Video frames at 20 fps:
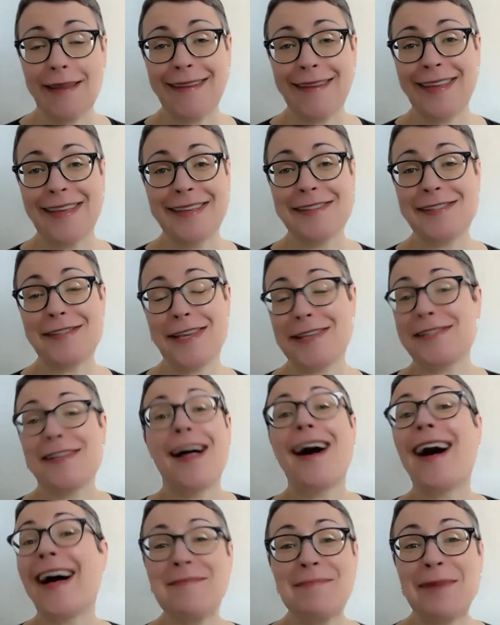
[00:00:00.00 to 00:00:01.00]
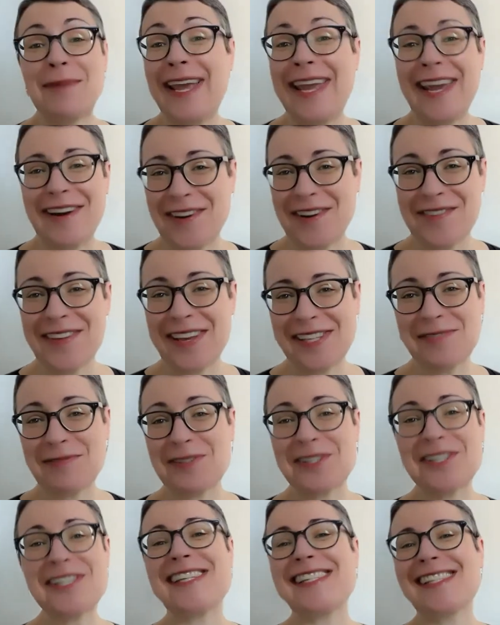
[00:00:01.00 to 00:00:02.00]
is not my area of
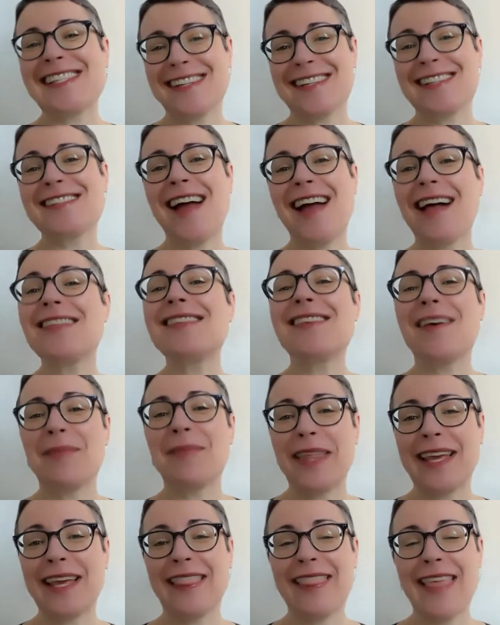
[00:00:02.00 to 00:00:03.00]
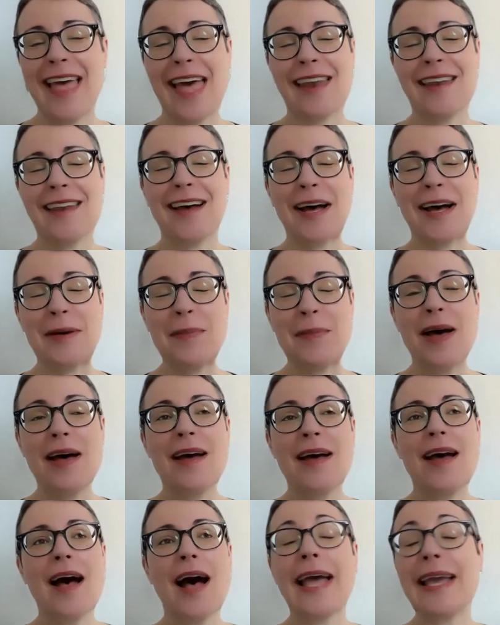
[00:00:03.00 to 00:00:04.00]
expertise and is not something that
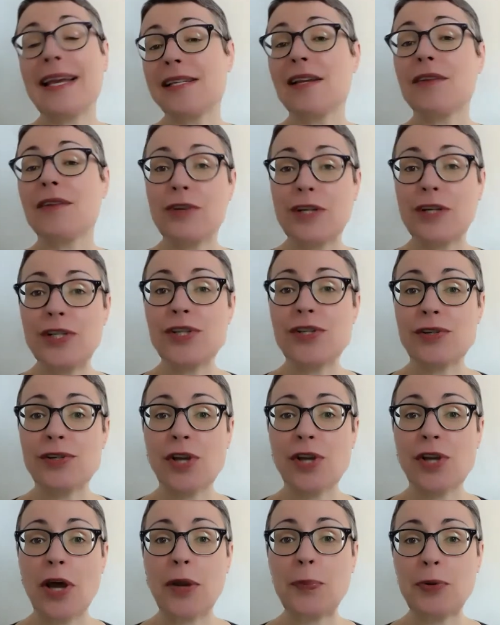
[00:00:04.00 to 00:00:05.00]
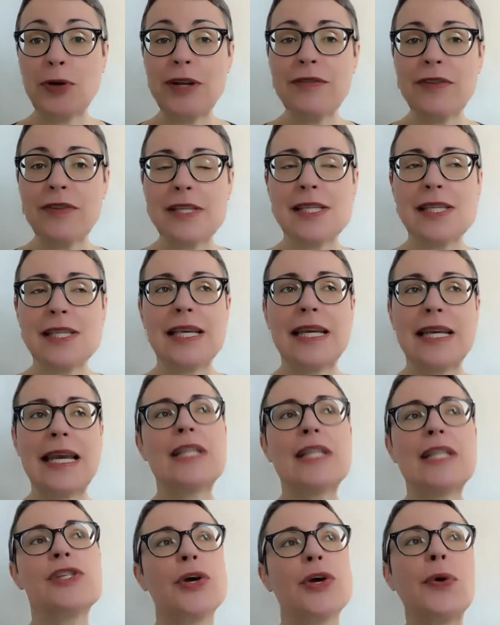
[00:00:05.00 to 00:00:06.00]
I had done research on previously.
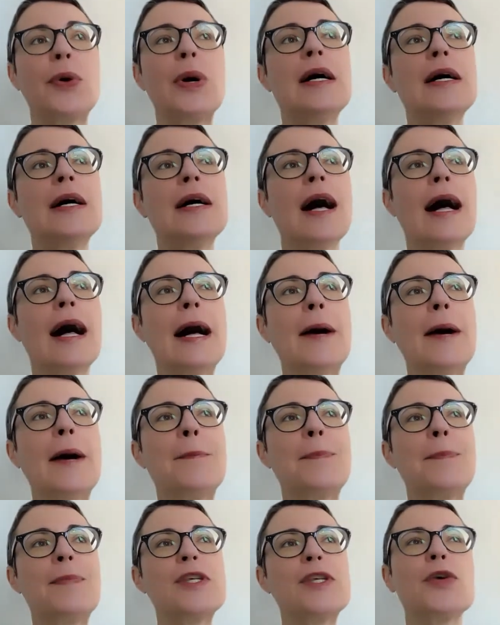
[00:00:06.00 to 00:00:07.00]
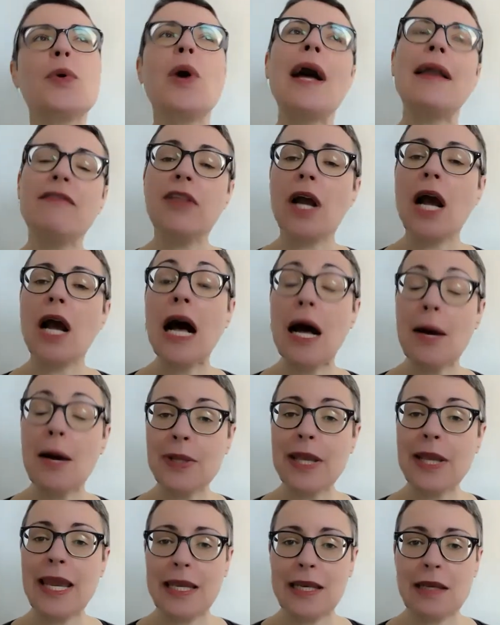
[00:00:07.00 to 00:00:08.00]
And so kind of the
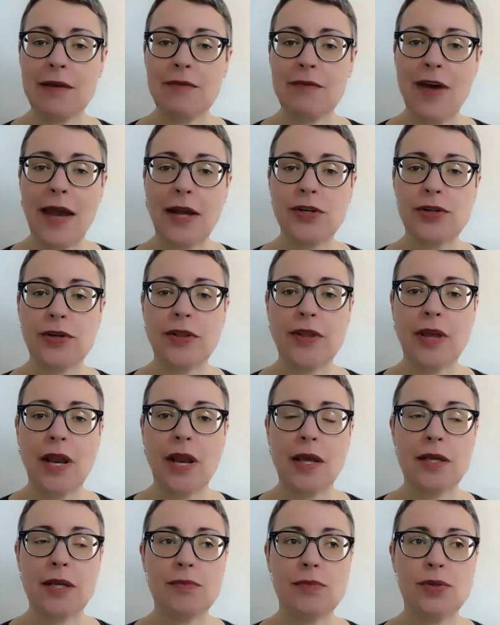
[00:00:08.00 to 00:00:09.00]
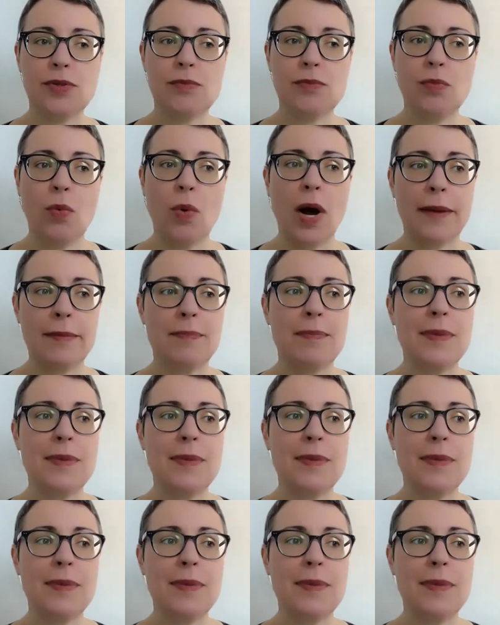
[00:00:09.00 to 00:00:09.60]
complicating factor that I want